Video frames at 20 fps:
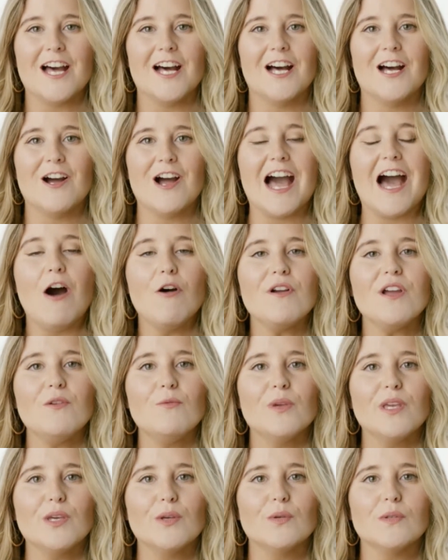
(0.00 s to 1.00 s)
Uh, how
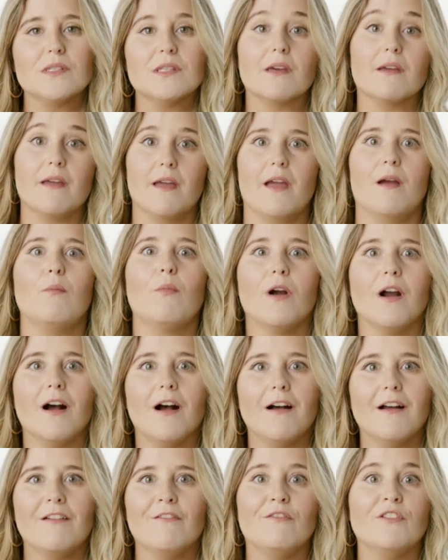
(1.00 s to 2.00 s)
can we use the
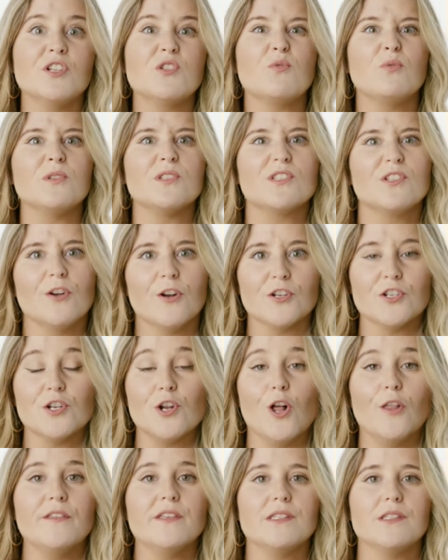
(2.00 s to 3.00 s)
camera and visual search
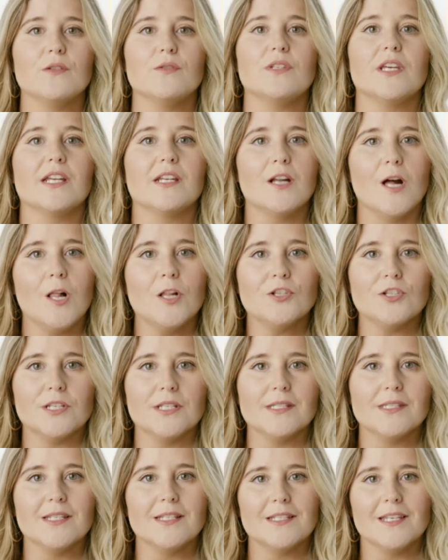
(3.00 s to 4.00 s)
and all these new
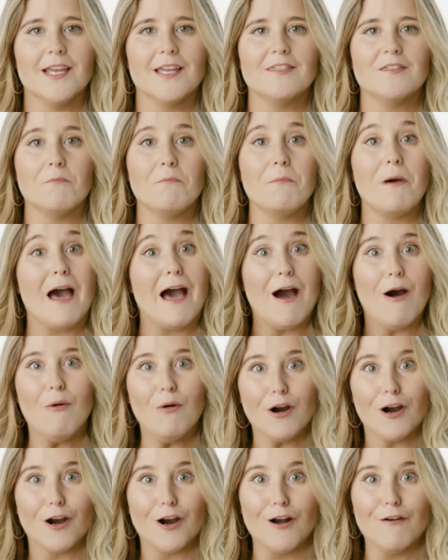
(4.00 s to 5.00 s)
technologies to take the
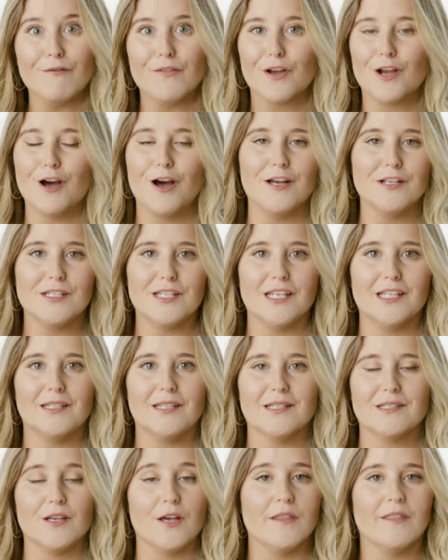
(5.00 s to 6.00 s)
power of the content
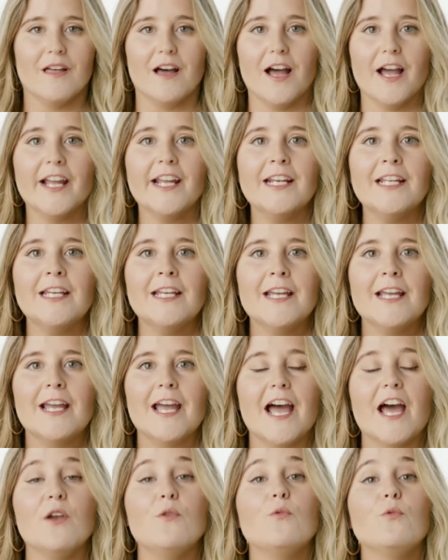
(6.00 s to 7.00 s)
that's online
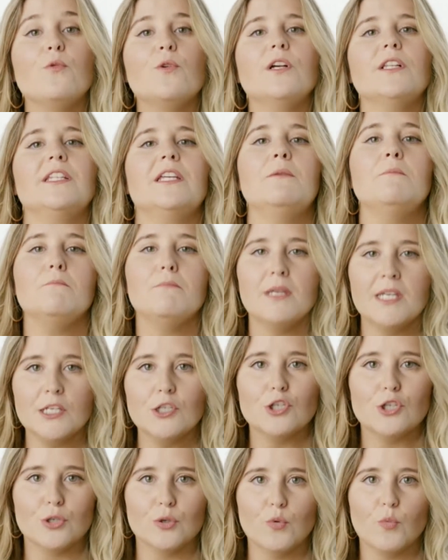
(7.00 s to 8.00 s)
and really
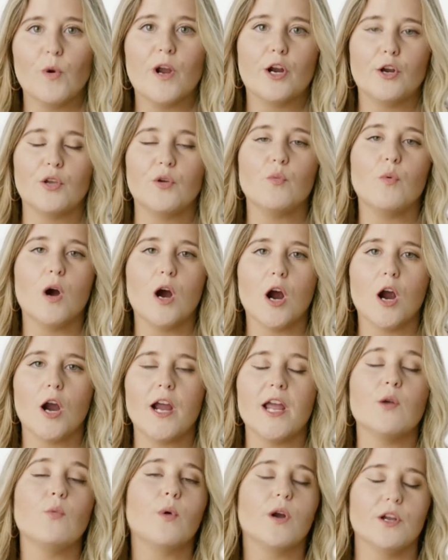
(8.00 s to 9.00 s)
meet you where you are
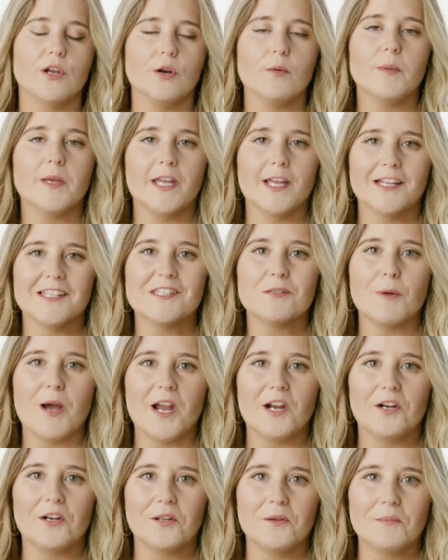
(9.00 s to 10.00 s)
and where you're being
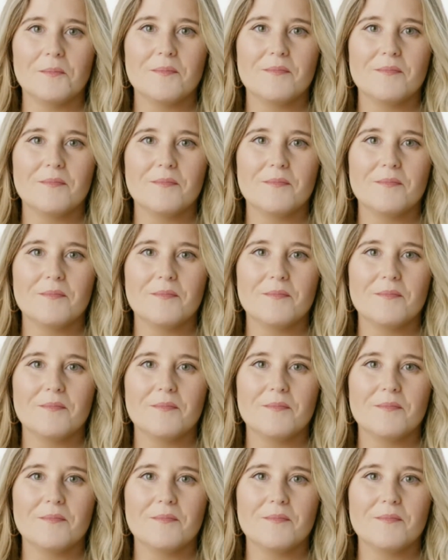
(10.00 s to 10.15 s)
inspired?